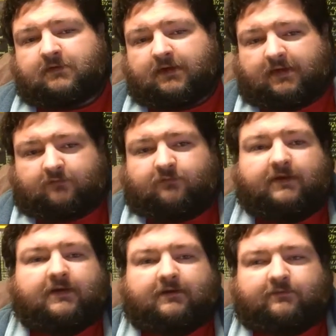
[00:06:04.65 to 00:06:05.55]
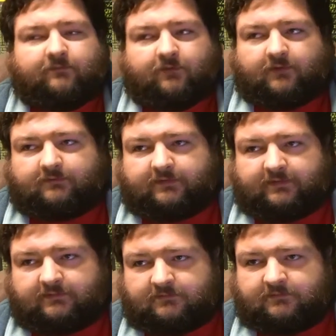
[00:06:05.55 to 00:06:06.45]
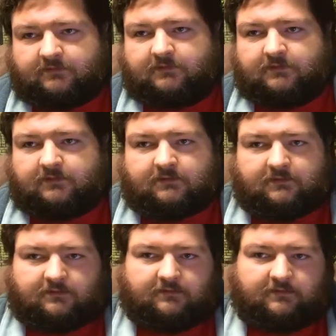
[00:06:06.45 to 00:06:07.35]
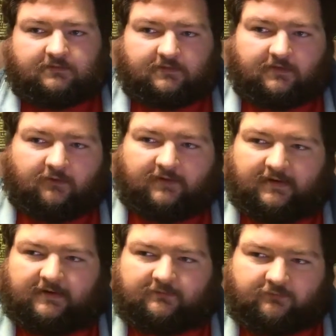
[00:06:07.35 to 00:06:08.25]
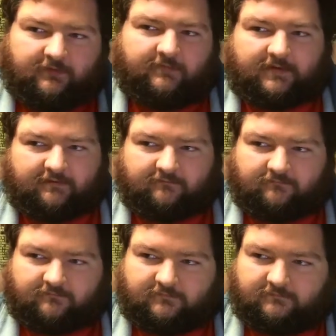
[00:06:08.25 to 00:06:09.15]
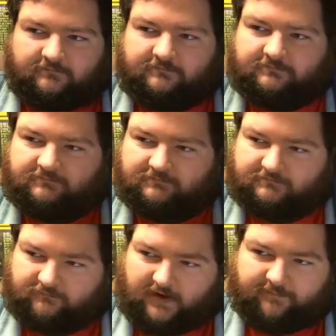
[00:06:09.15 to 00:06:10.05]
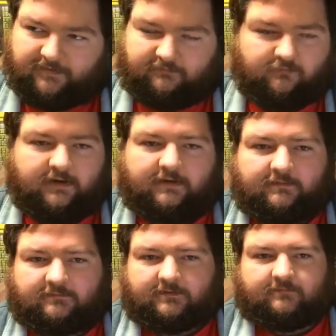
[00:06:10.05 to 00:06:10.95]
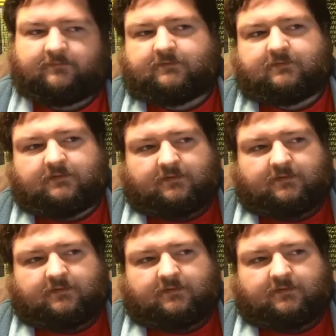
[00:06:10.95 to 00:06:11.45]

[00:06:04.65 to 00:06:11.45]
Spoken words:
He gets radiation poisoning. Only at an extremely rapid rate, it seems.